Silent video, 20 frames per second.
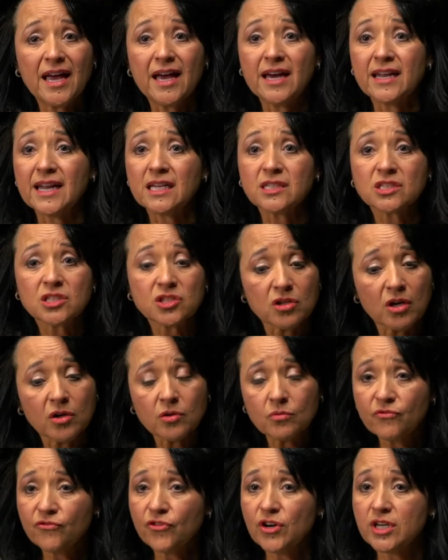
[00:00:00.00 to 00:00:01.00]
and I
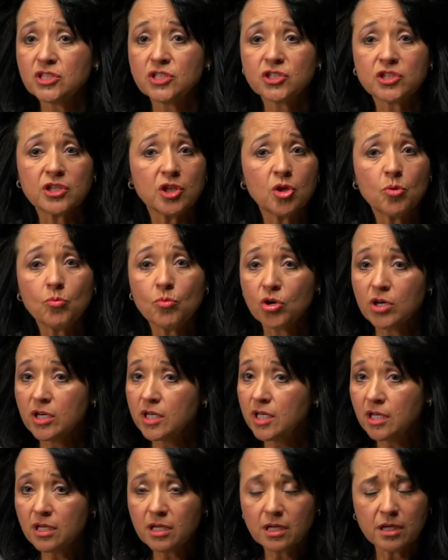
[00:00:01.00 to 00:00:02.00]
start fresh in the
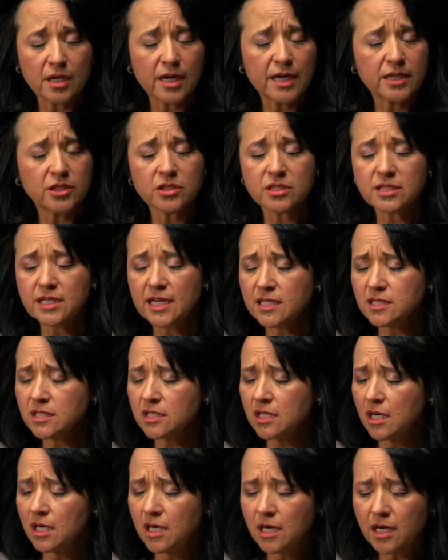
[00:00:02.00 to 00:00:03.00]
morning. And I just
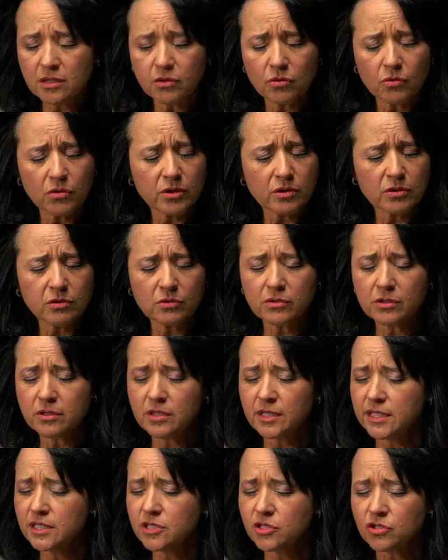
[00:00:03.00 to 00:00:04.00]
ask God, Lord,
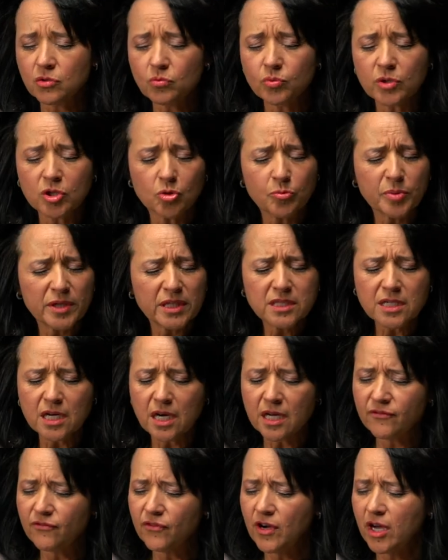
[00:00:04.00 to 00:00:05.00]
Lord, let Your will be
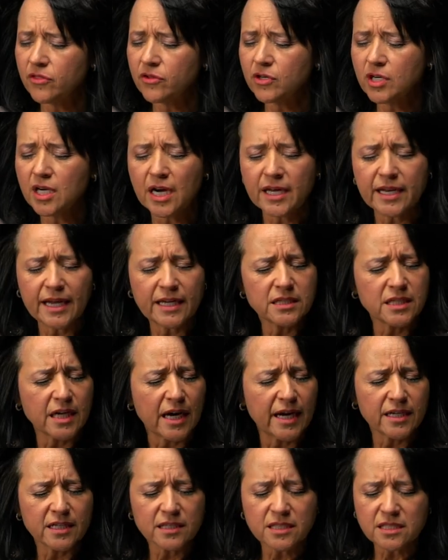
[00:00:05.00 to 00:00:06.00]
done, Father God. I
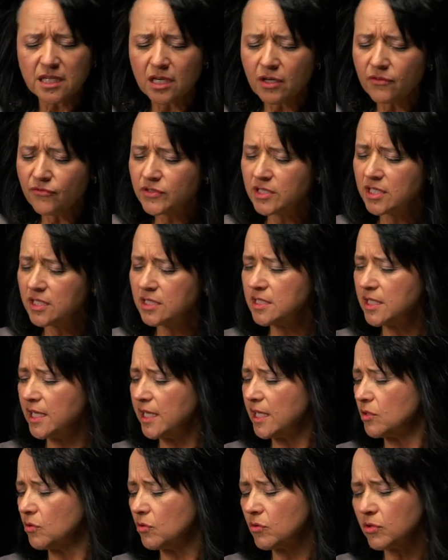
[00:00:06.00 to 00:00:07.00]
die to self
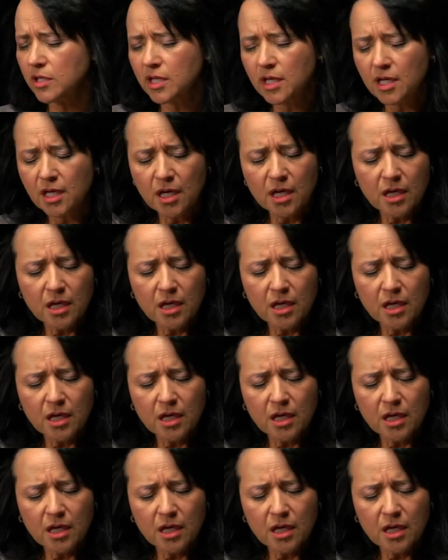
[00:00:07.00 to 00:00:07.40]
today, Lord.